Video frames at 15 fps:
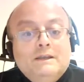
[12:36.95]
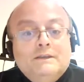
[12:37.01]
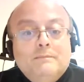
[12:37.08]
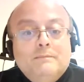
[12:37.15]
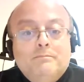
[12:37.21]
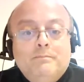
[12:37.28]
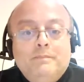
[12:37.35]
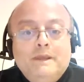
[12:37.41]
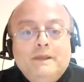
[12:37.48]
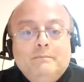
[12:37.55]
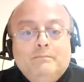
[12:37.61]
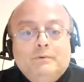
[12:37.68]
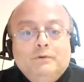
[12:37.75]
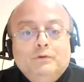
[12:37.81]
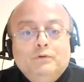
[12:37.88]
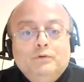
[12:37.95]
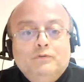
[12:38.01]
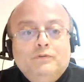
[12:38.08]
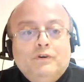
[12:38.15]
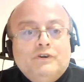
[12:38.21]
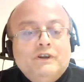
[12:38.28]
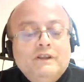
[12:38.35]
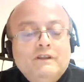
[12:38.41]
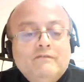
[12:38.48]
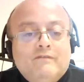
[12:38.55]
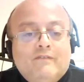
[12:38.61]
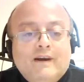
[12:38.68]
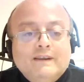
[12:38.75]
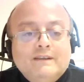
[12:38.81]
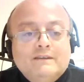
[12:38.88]
the people who were
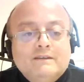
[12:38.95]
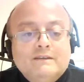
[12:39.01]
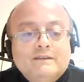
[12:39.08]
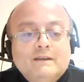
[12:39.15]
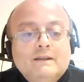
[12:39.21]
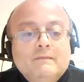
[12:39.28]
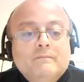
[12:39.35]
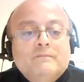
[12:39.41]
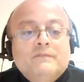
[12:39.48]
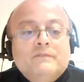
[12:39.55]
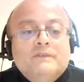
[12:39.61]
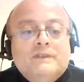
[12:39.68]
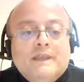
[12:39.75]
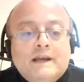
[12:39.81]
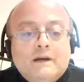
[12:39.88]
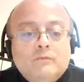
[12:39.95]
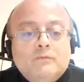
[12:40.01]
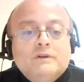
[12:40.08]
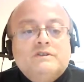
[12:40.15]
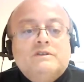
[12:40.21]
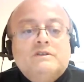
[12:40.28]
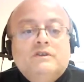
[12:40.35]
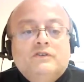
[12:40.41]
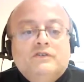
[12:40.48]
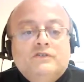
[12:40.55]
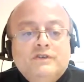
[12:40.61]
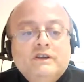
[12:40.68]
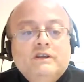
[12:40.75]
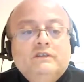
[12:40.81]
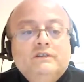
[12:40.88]
invited. There was
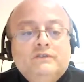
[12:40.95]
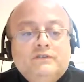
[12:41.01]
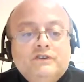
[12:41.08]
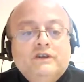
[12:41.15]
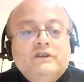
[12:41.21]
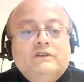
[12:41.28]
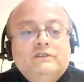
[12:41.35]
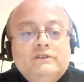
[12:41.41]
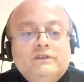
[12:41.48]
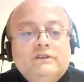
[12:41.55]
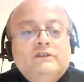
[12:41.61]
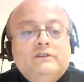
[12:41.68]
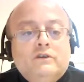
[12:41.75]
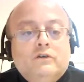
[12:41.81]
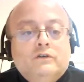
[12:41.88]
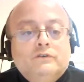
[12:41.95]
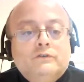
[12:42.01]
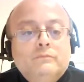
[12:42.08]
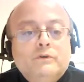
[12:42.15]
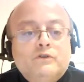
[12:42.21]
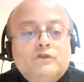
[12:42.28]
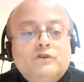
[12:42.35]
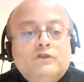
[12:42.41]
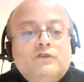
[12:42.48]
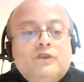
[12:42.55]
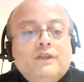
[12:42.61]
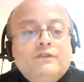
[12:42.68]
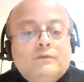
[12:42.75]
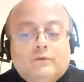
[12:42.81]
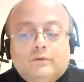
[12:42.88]
real contribution,
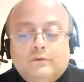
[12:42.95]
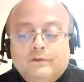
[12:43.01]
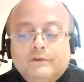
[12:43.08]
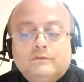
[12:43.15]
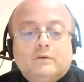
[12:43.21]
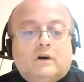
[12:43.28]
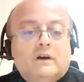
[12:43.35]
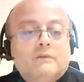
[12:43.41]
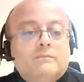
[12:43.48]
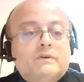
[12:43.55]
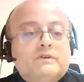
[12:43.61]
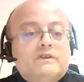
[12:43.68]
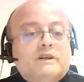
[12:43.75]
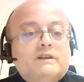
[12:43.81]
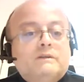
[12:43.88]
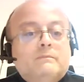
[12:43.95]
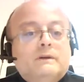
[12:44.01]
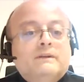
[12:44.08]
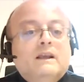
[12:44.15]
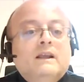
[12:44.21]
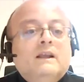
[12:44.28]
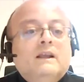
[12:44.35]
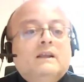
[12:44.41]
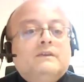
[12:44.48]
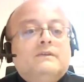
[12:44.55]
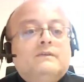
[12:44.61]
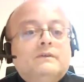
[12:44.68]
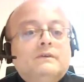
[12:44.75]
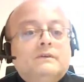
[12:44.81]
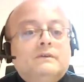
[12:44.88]
not only to our project, but
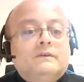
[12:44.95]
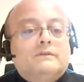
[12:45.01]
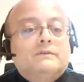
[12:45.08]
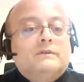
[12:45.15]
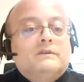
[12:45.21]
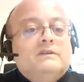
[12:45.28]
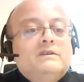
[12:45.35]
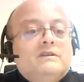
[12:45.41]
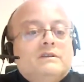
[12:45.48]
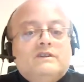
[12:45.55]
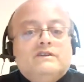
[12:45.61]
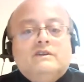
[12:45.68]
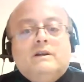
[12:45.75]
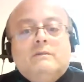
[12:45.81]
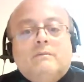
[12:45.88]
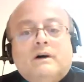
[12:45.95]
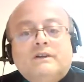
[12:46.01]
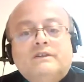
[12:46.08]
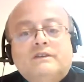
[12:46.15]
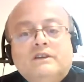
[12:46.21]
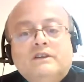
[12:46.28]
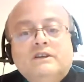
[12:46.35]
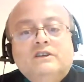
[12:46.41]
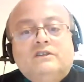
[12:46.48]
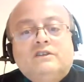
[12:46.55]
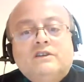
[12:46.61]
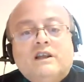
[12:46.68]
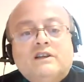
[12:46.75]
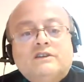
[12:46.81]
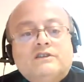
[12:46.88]
to the discussion about
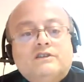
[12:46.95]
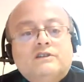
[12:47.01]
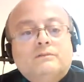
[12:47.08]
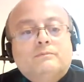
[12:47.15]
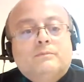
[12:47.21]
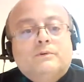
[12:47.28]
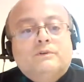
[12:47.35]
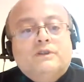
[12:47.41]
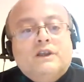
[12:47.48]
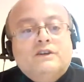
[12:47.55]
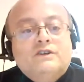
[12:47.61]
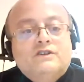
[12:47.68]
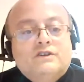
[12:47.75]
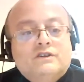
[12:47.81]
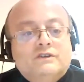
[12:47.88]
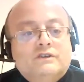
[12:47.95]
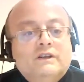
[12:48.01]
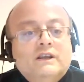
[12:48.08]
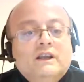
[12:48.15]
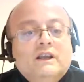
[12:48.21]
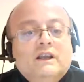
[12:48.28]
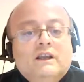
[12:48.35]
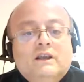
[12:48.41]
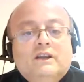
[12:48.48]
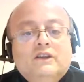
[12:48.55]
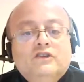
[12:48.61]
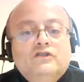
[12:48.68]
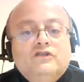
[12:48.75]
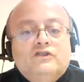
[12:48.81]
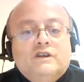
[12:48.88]
international protection
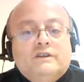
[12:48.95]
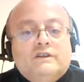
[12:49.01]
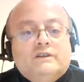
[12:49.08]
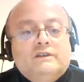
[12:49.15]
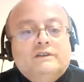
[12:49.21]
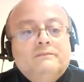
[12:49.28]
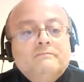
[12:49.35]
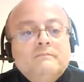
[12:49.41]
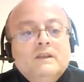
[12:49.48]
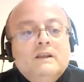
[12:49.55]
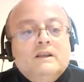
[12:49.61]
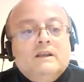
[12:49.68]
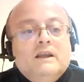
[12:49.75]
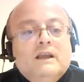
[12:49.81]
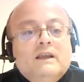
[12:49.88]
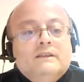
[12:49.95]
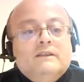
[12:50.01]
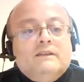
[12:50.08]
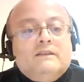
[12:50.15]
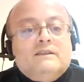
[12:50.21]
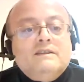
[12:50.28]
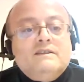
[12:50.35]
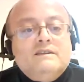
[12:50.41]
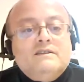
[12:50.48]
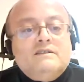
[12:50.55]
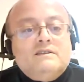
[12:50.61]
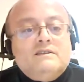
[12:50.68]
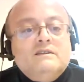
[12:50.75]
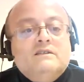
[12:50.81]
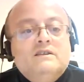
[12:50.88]
in general. And
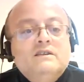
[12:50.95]
this,